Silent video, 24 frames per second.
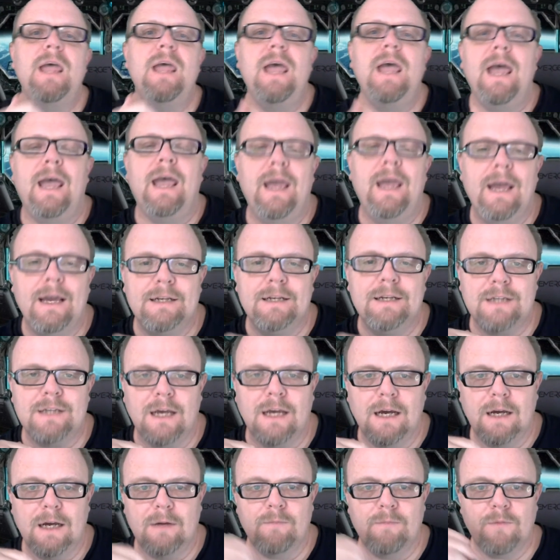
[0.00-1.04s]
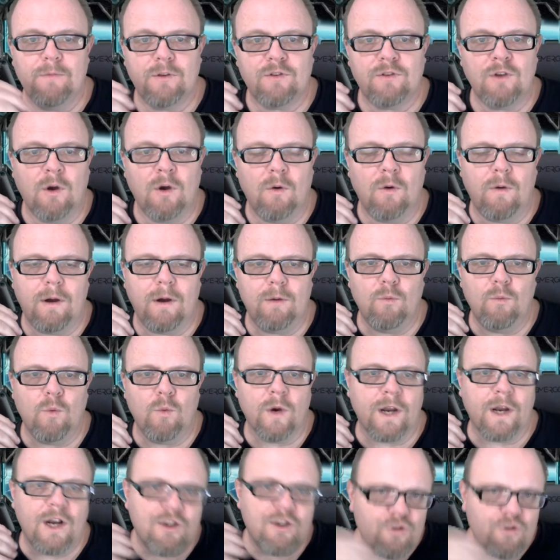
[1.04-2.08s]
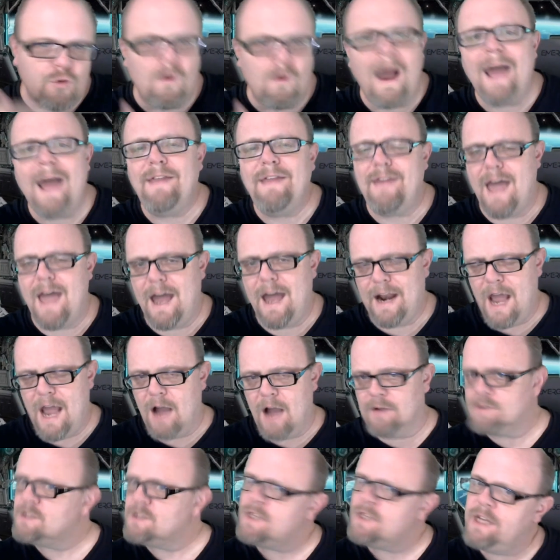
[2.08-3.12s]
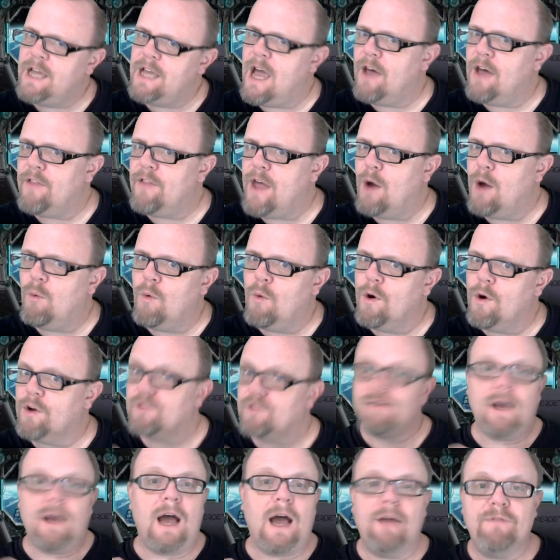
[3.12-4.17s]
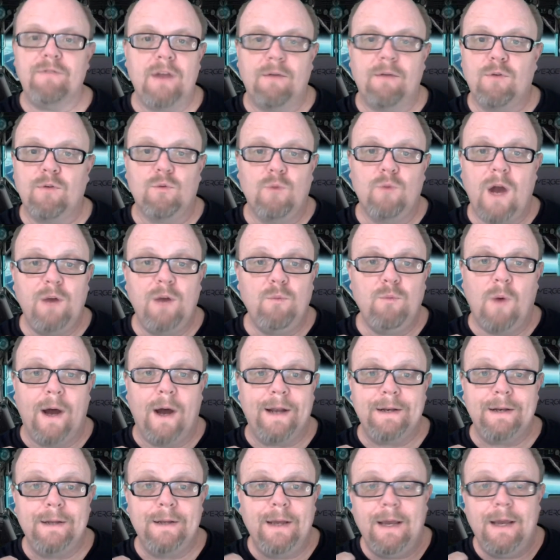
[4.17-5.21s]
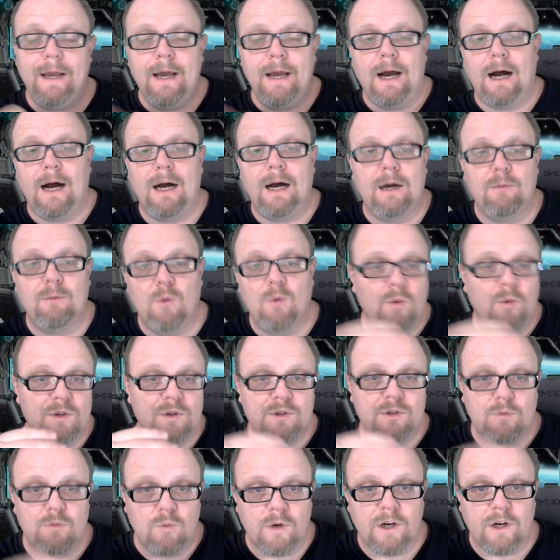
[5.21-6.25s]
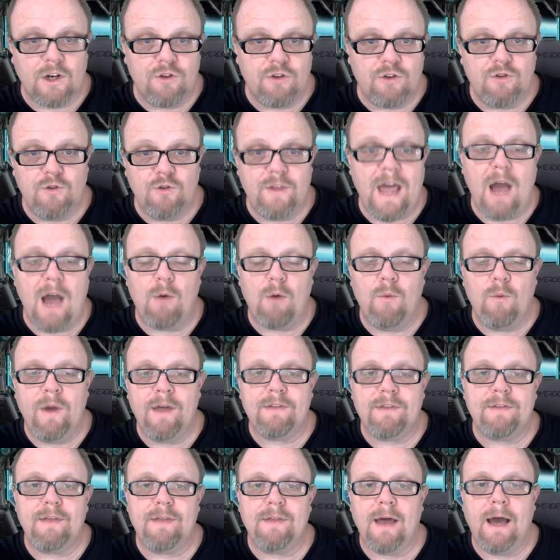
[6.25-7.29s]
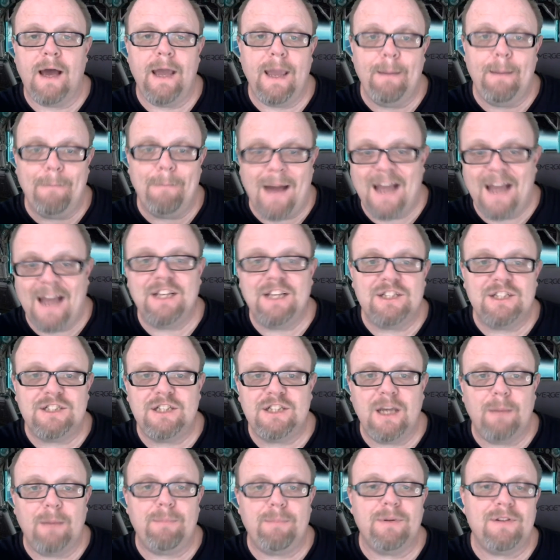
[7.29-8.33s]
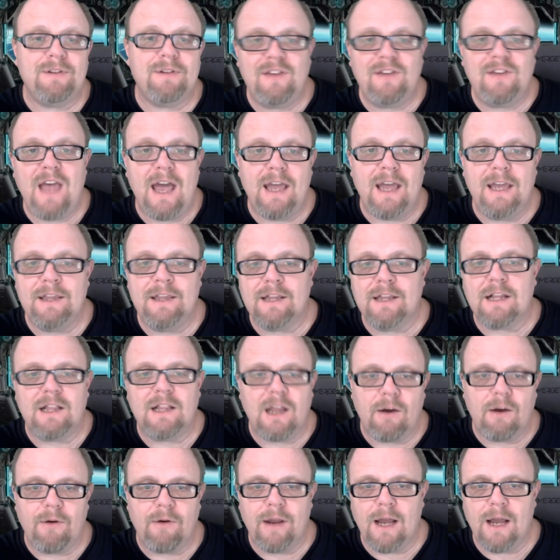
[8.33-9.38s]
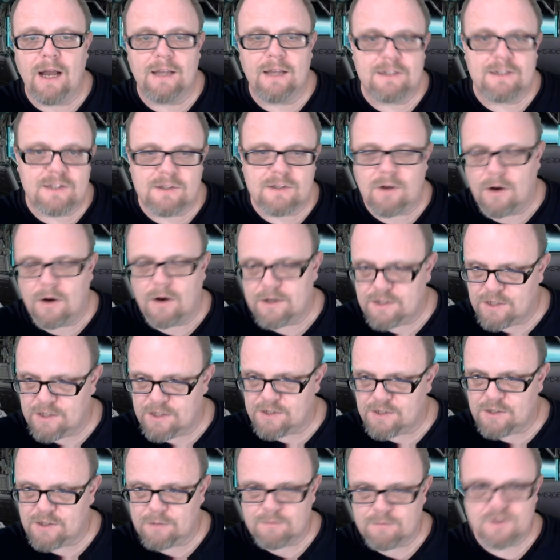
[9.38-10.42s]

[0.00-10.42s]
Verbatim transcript: And so we're going to try that out and see how that works. I've never run one. We're going to do that with a mining ship set in the Clarion star system.